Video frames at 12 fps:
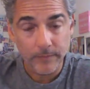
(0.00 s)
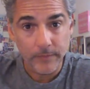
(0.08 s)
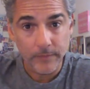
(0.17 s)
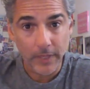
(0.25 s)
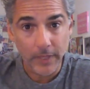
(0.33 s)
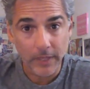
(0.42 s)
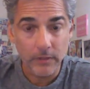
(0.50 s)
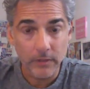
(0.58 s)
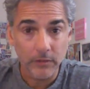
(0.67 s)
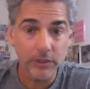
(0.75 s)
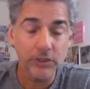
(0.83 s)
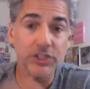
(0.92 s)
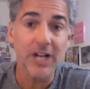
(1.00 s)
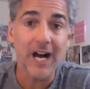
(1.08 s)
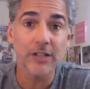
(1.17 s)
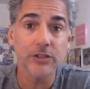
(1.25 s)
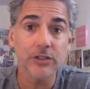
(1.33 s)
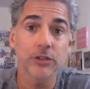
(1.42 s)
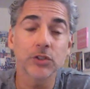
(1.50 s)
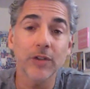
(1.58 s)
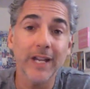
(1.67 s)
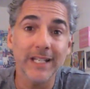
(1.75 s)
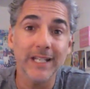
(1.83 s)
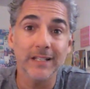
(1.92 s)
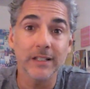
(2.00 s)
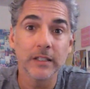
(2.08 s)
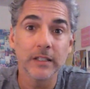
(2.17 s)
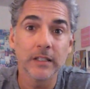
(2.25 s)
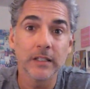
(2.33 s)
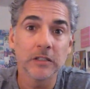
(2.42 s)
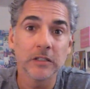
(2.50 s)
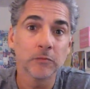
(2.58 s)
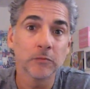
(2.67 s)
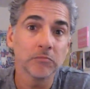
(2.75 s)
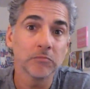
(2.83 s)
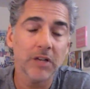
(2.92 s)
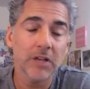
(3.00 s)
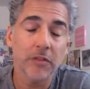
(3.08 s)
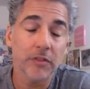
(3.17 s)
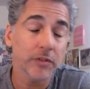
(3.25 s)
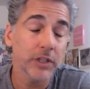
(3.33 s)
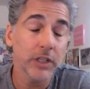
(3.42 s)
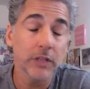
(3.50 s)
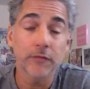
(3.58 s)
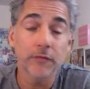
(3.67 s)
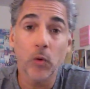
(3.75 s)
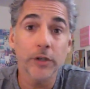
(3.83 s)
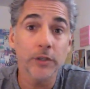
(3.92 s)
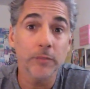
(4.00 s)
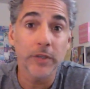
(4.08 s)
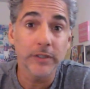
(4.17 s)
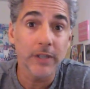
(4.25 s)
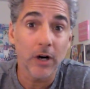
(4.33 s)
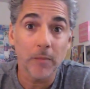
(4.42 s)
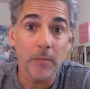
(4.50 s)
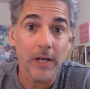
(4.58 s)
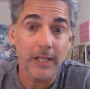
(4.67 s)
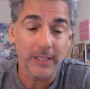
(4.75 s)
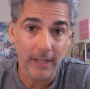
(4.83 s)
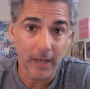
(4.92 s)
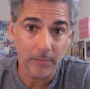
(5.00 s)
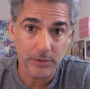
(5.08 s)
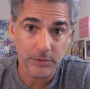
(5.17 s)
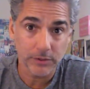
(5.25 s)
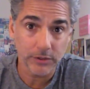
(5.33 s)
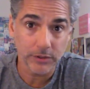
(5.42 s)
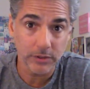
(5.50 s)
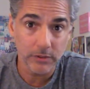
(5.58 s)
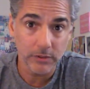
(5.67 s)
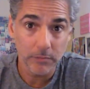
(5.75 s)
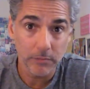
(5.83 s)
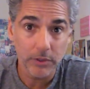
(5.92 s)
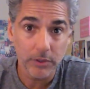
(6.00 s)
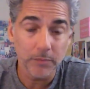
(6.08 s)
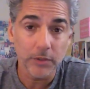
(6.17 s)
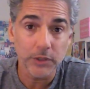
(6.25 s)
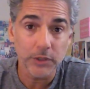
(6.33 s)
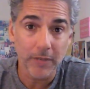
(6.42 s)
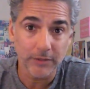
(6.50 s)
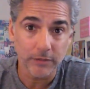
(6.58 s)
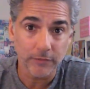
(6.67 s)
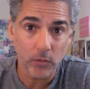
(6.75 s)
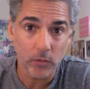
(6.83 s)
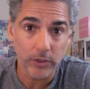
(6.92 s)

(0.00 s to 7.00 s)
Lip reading: Okay. These stocks are trading $300–400 million market caps, just to put it in perspective for you.